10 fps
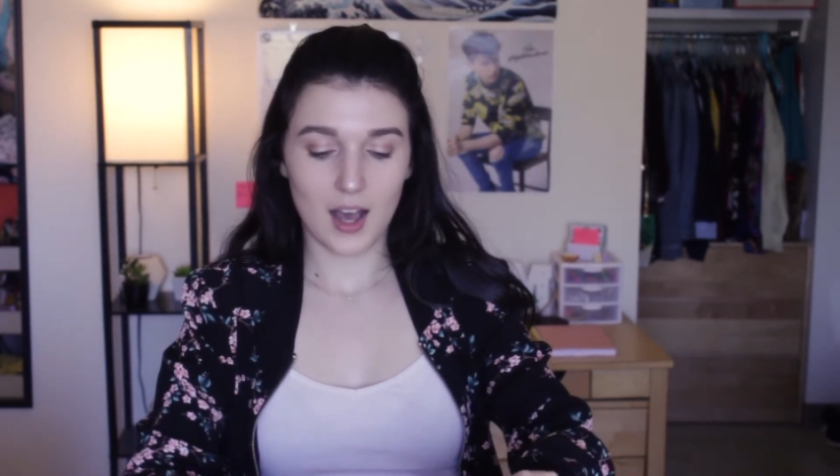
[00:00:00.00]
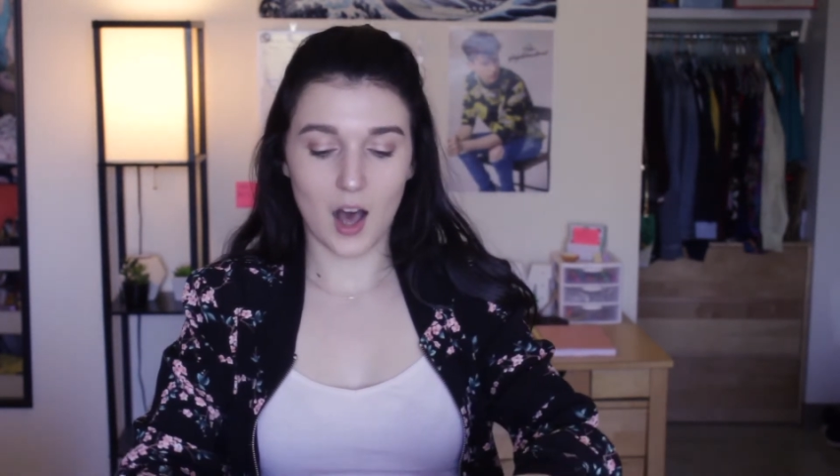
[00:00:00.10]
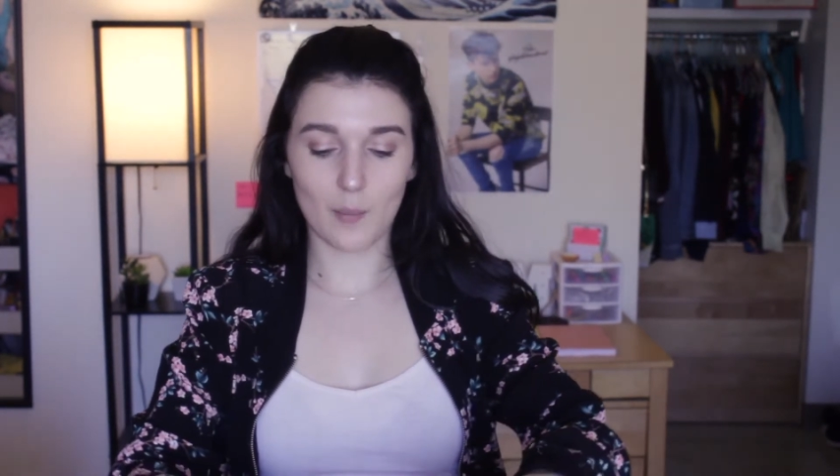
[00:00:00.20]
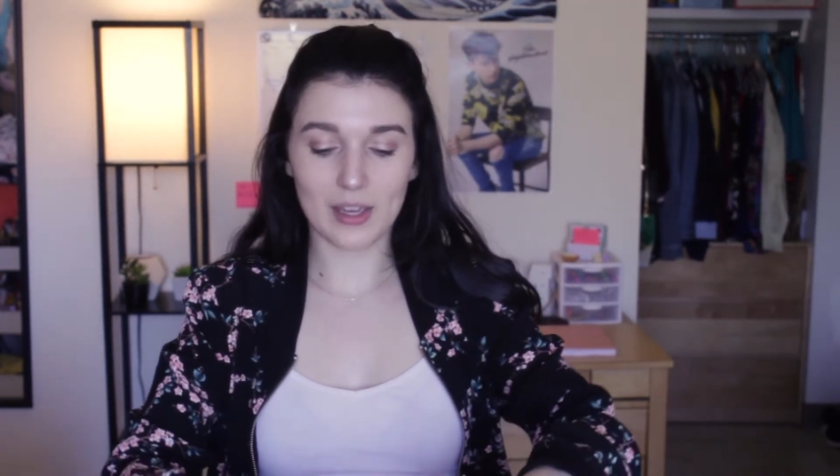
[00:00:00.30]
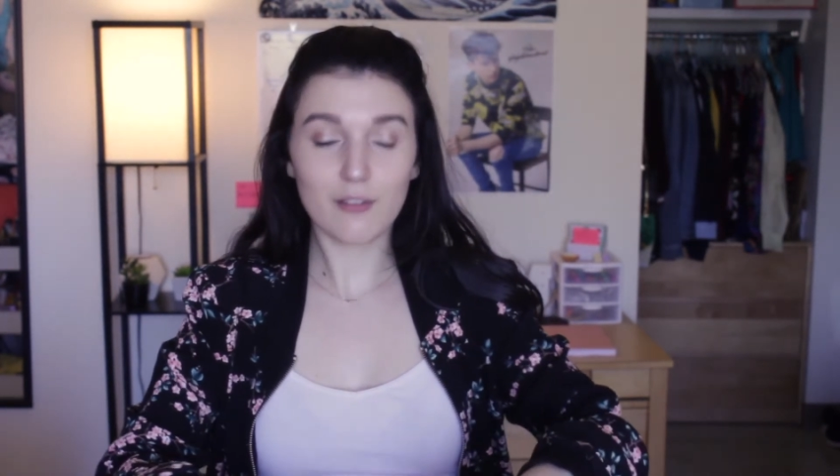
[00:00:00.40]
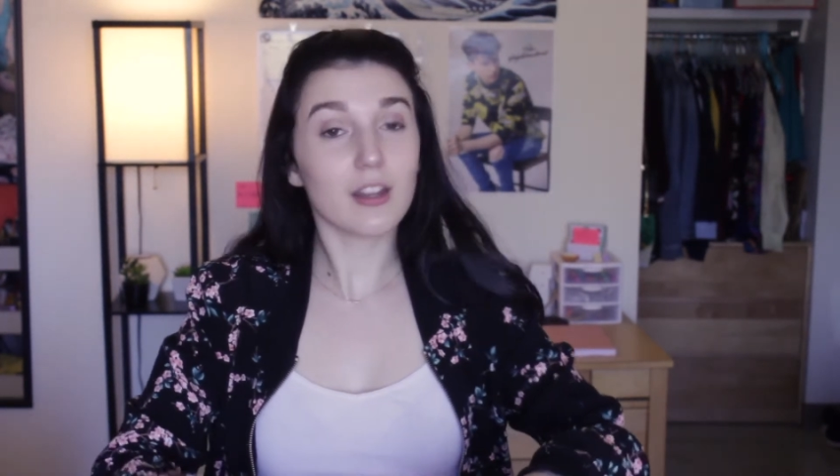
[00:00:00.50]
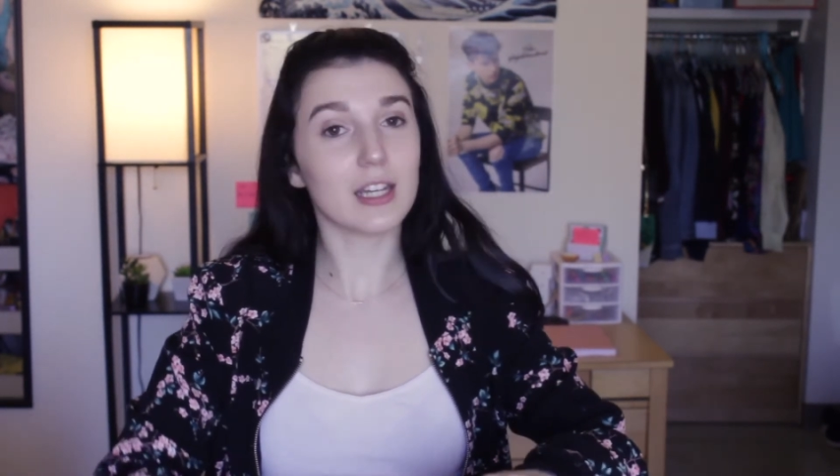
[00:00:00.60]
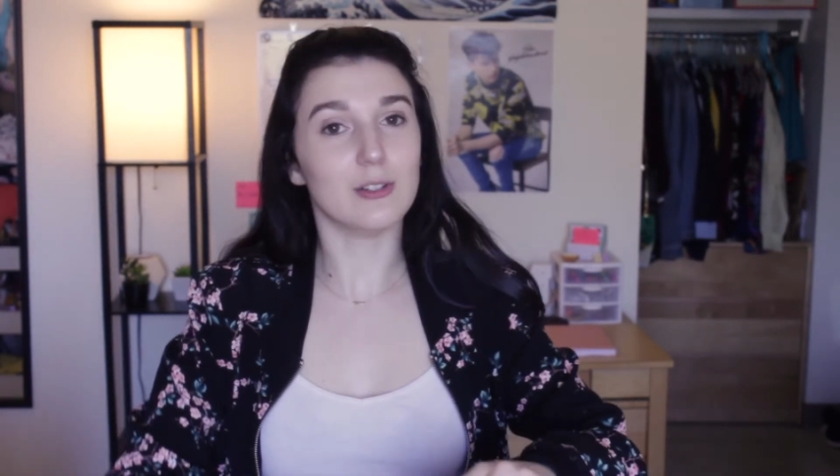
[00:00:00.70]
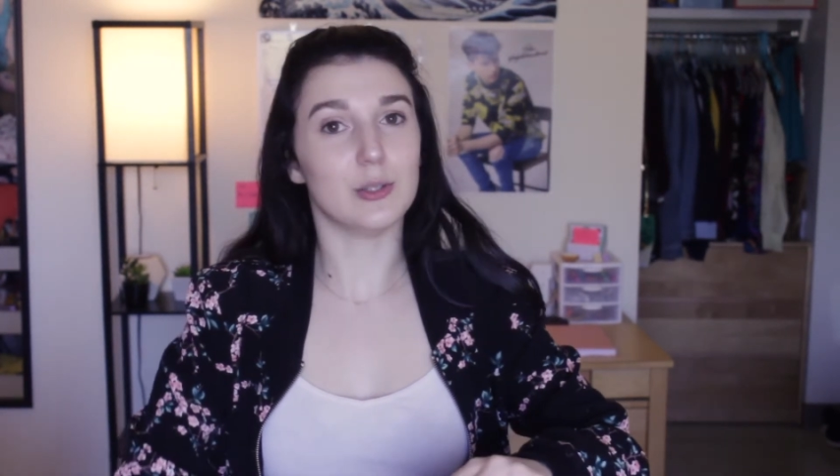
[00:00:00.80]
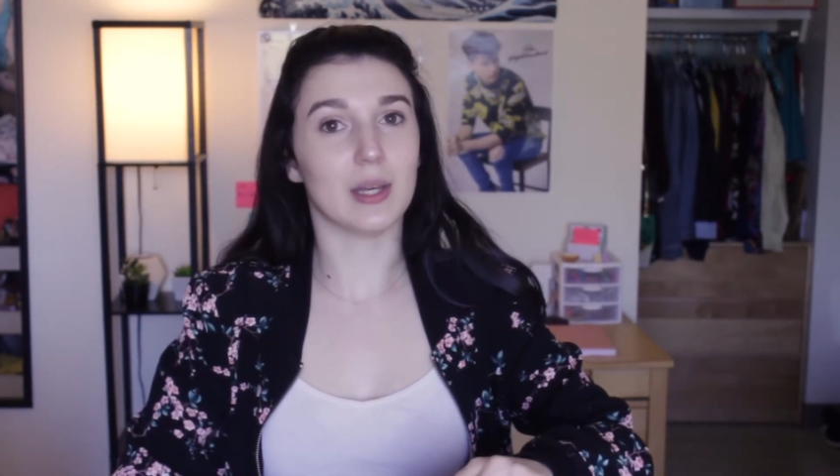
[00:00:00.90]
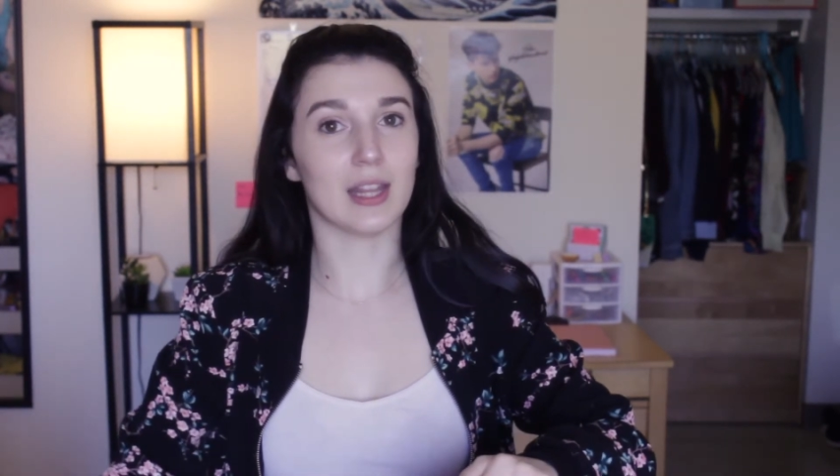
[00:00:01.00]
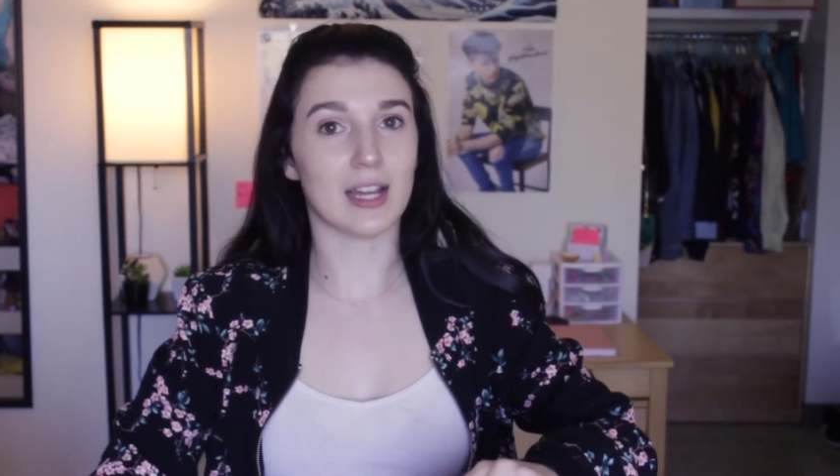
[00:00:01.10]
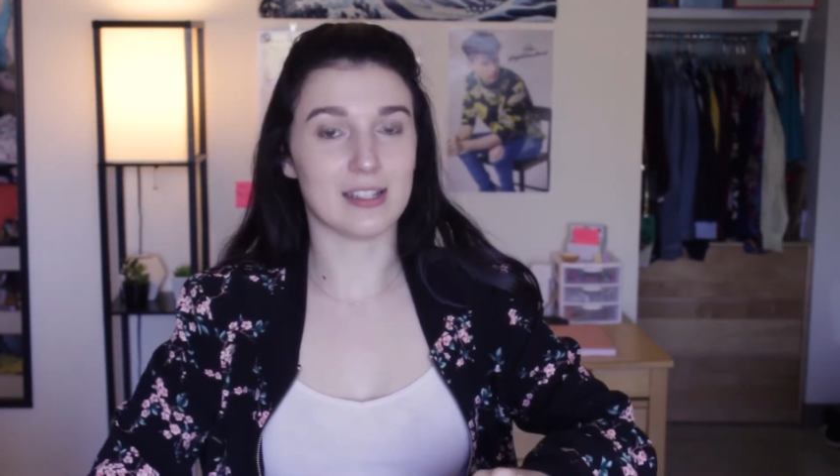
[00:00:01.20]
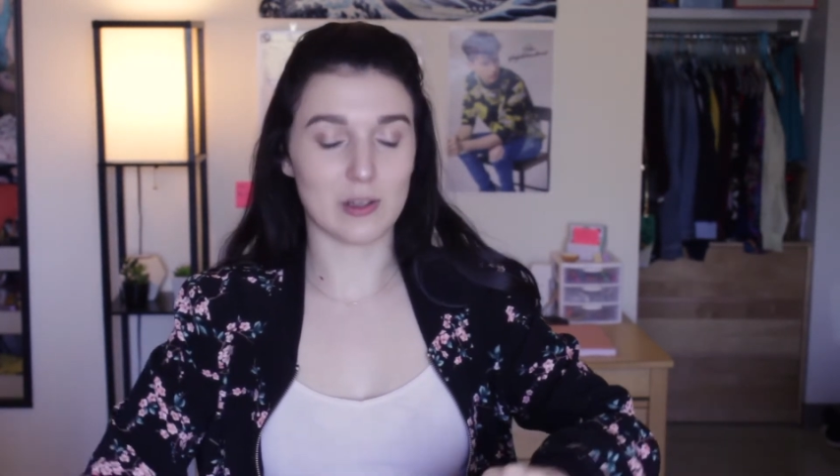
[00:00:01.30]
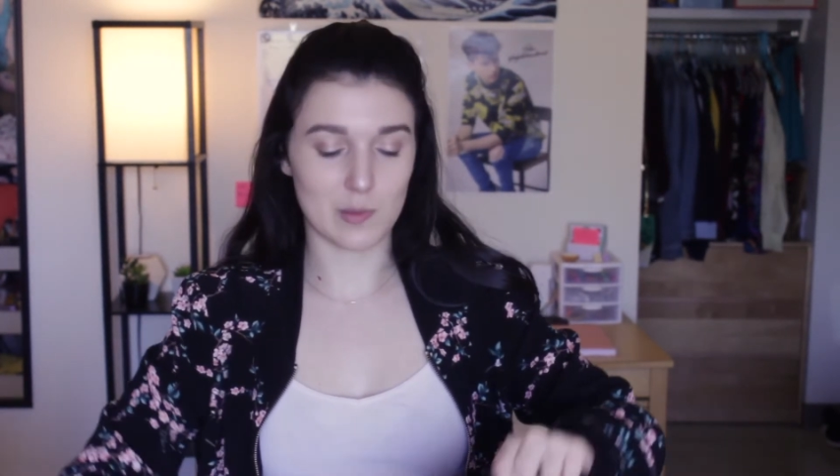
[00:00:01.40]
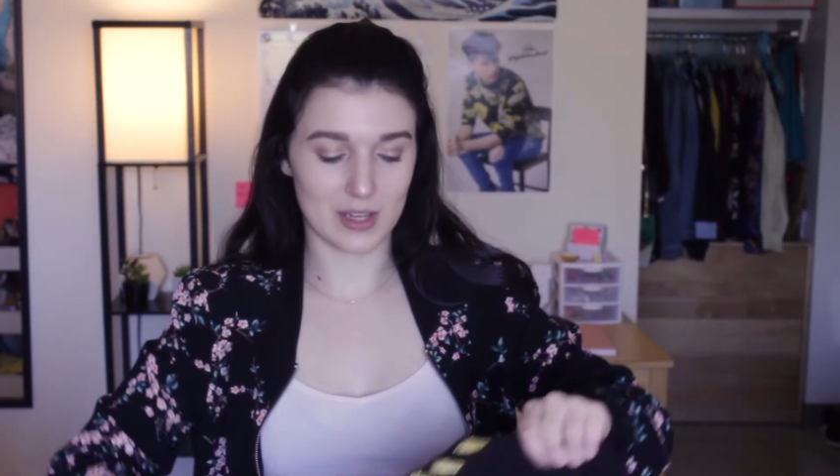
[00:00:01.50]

I'll make a video doing that too